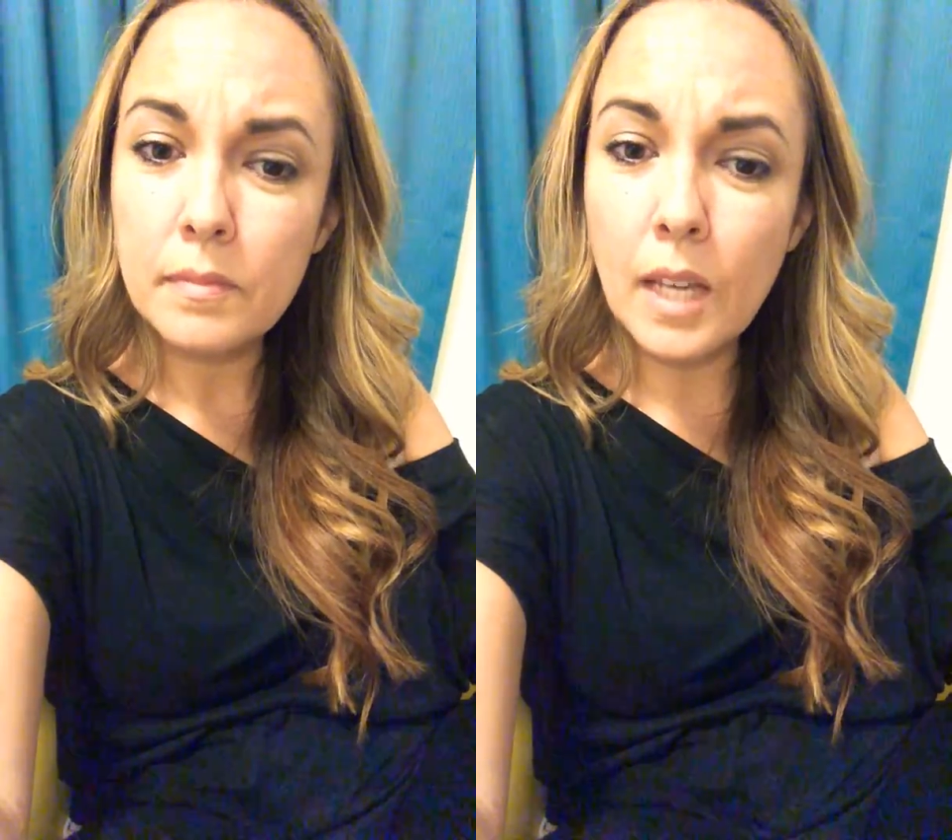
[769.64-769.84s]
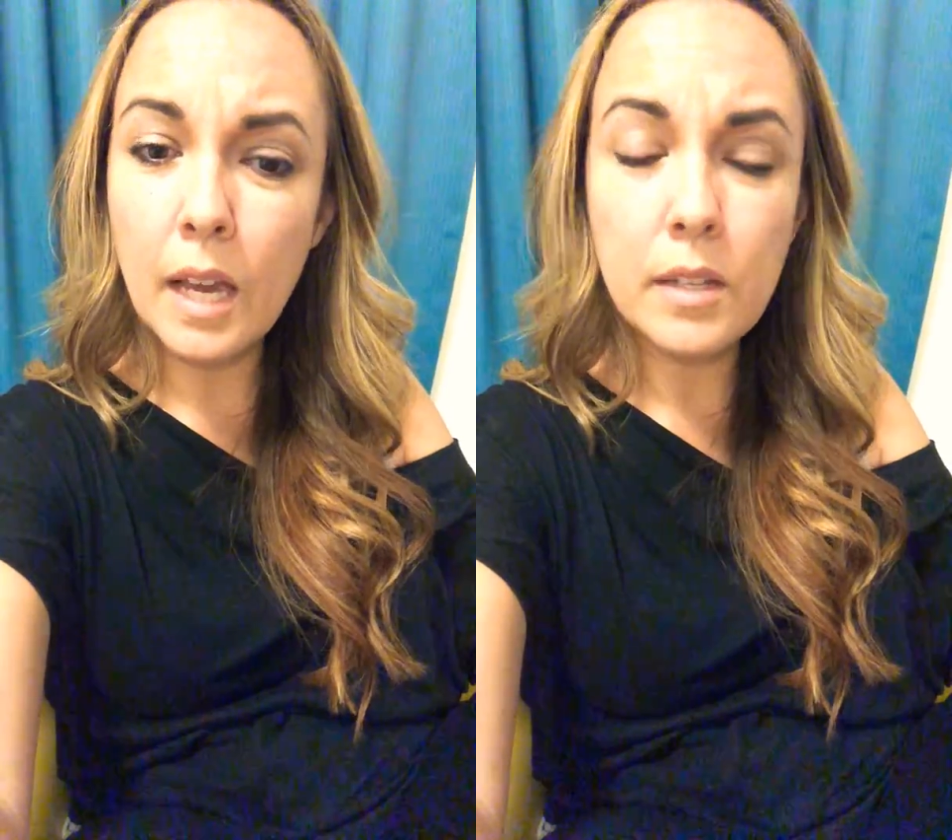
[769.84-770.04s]

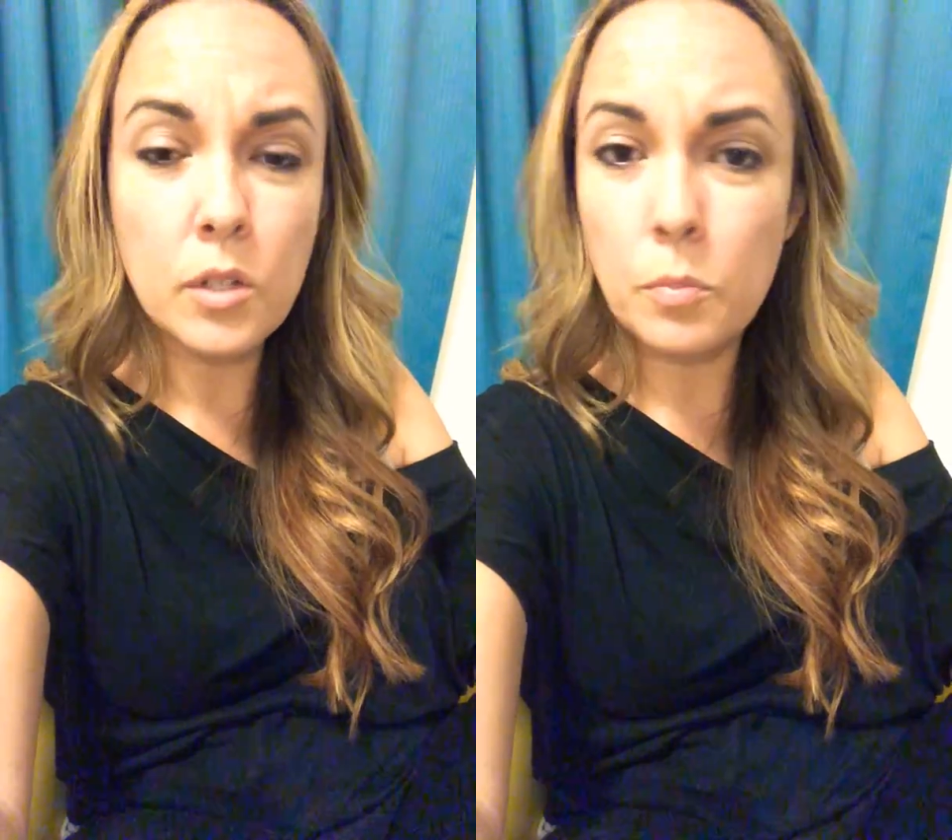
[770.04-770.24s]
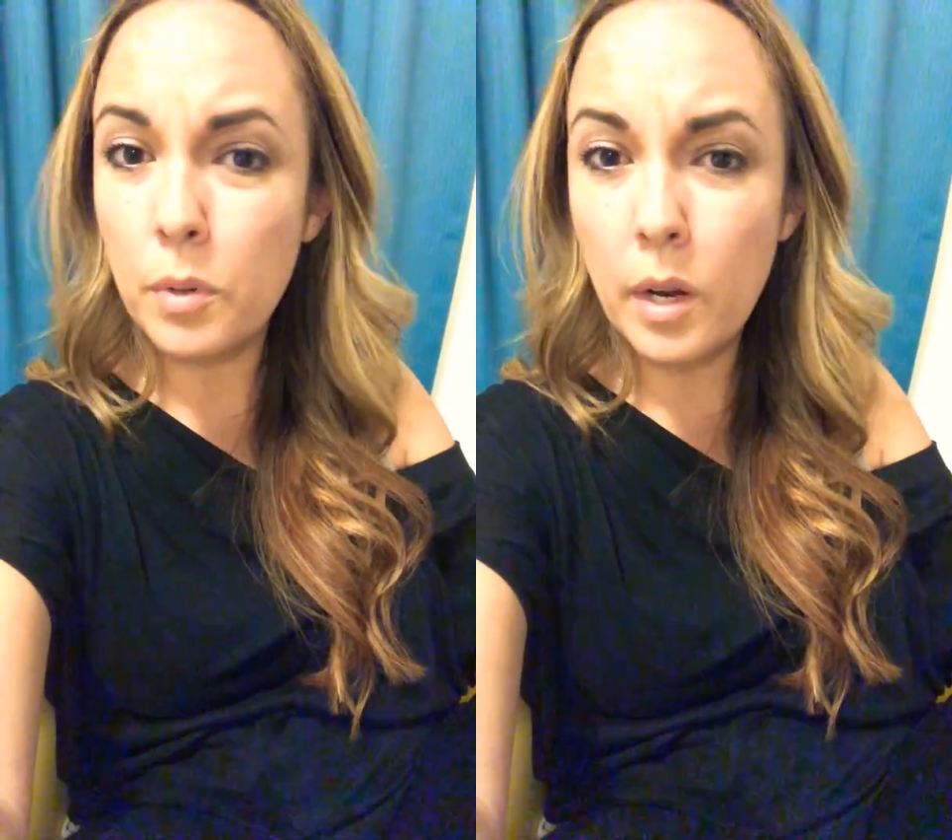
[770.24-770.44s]
I
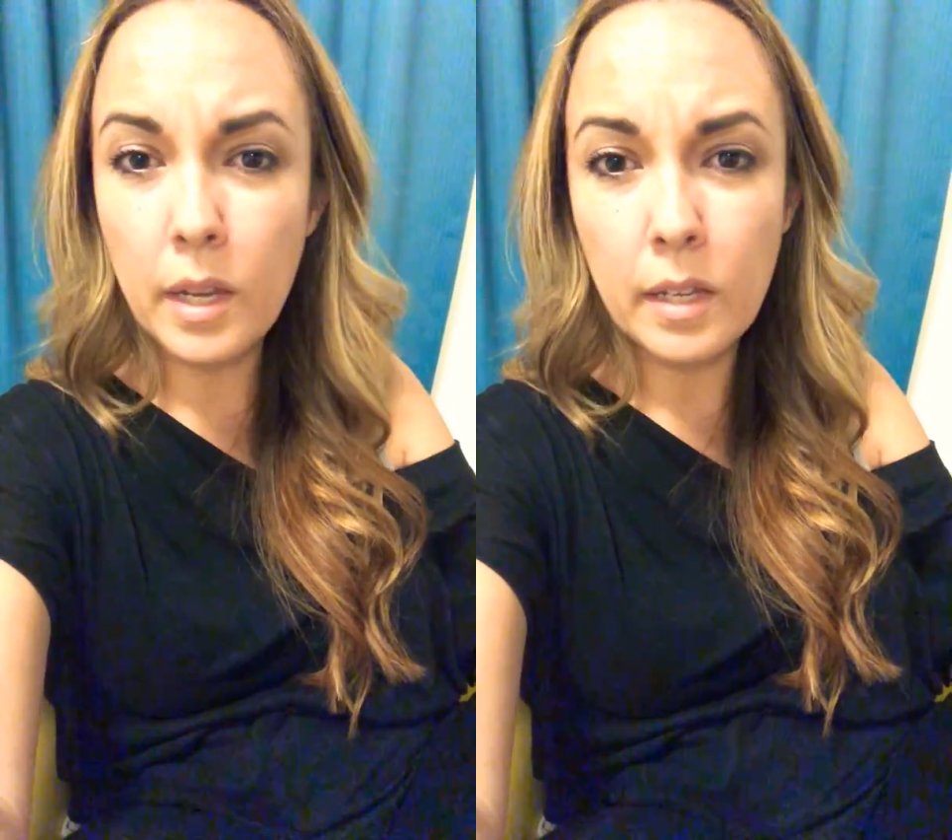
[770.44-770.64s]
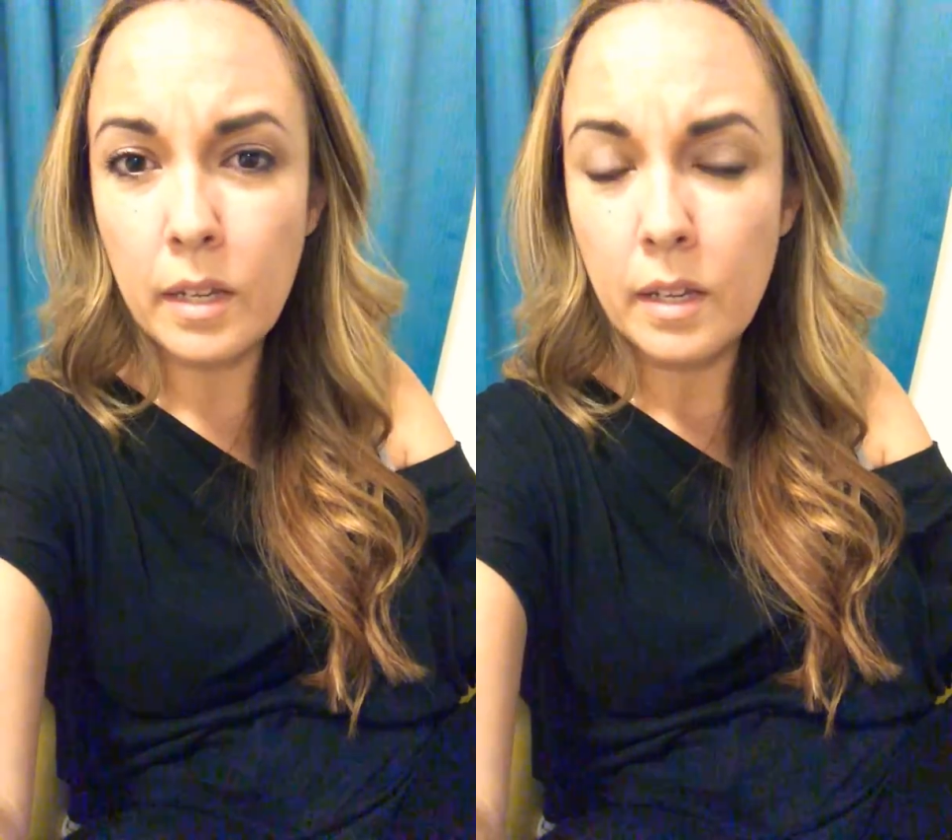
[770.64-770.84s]
just
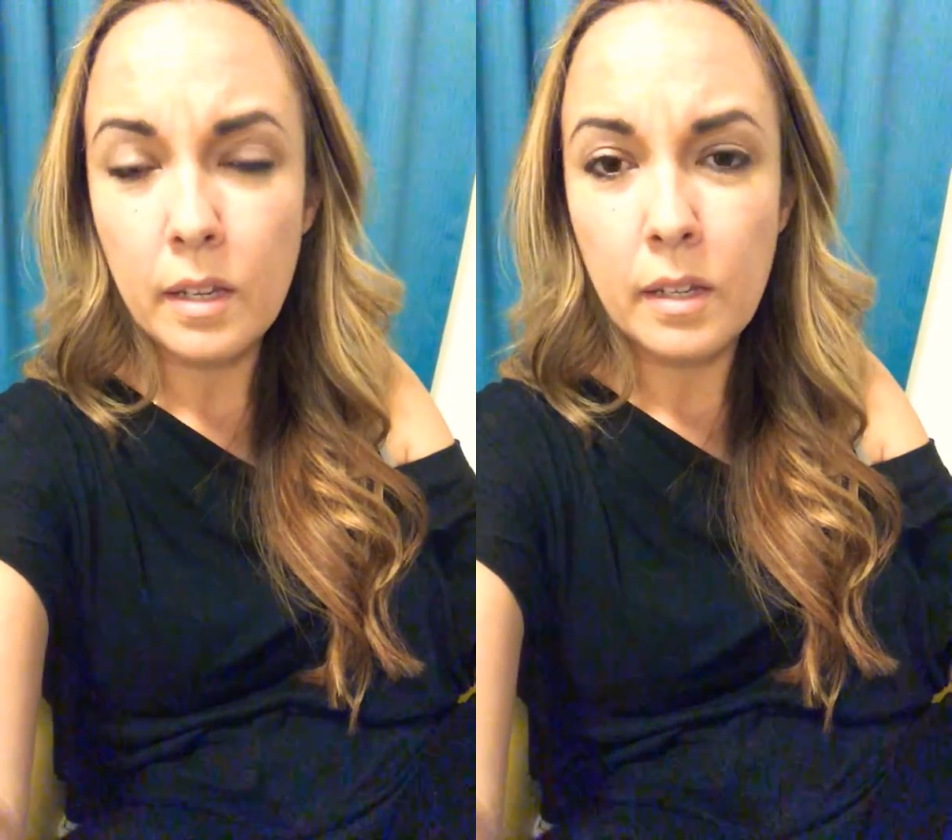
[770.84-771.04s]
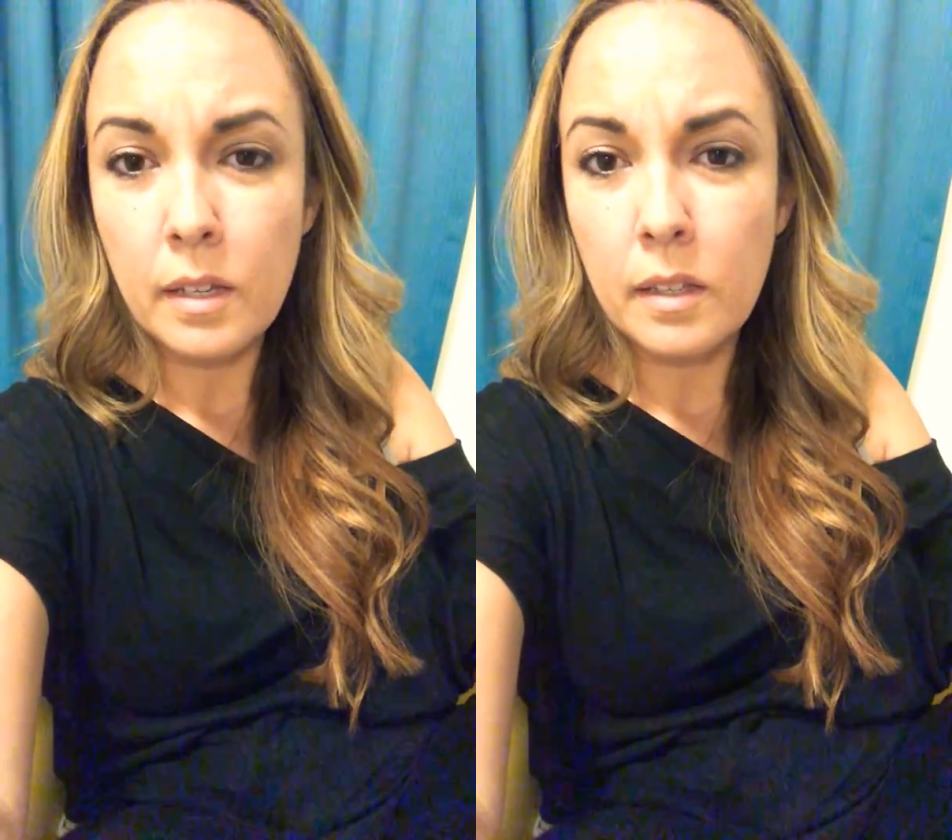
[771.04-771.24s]
pray
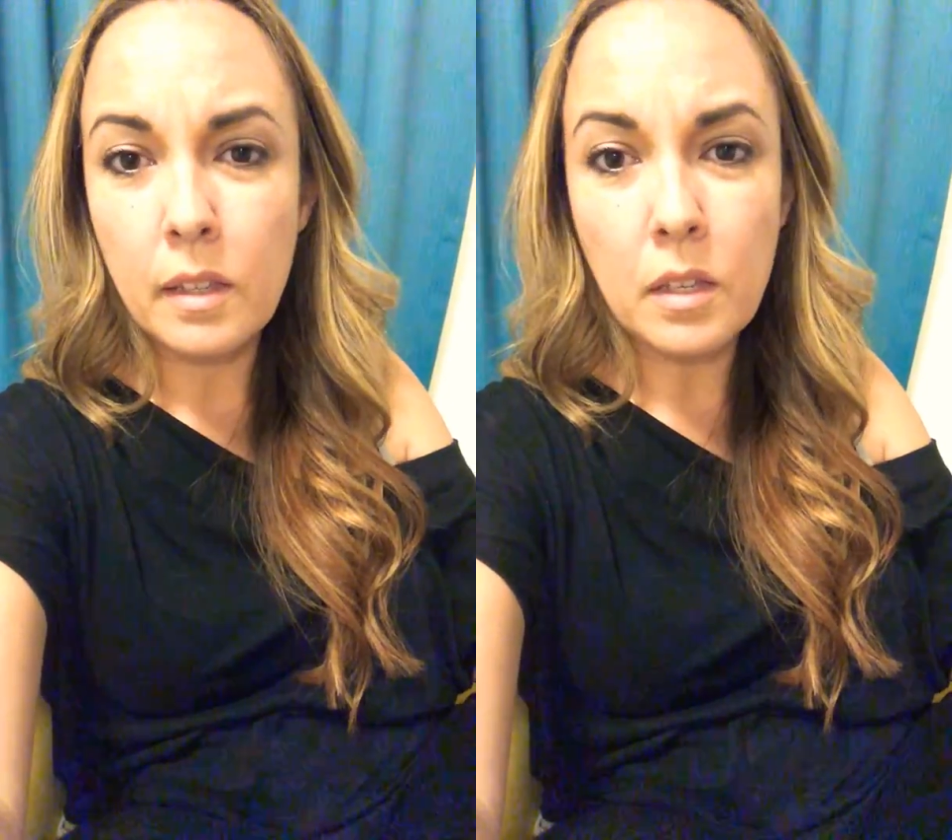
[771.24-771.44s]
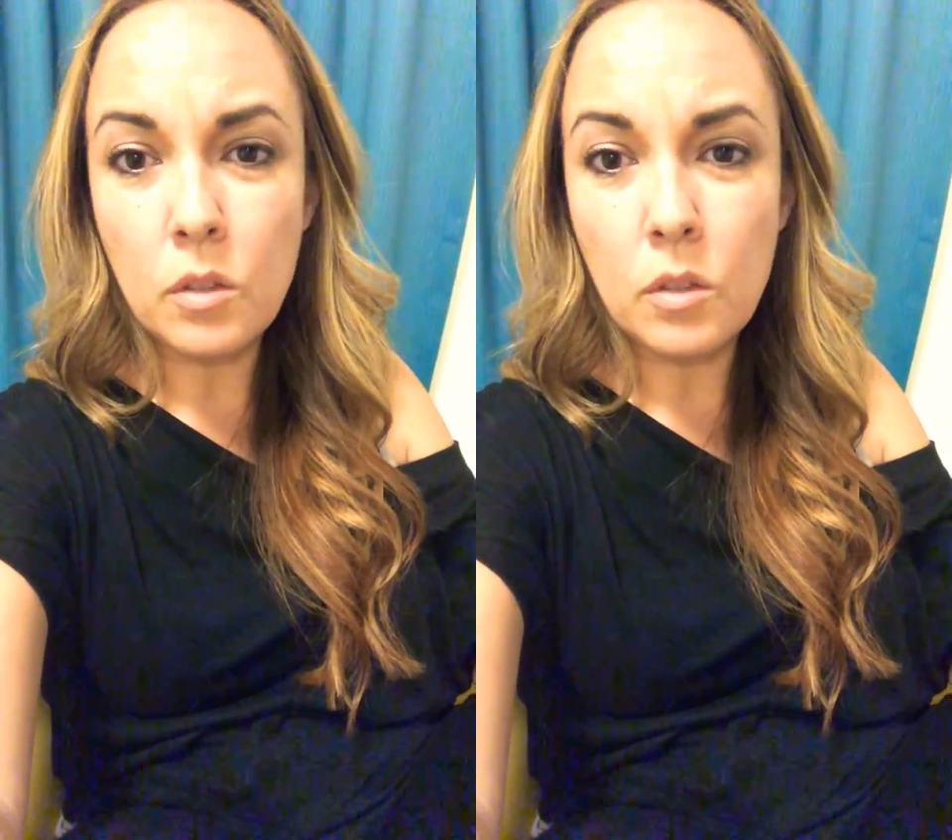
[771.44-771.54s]
that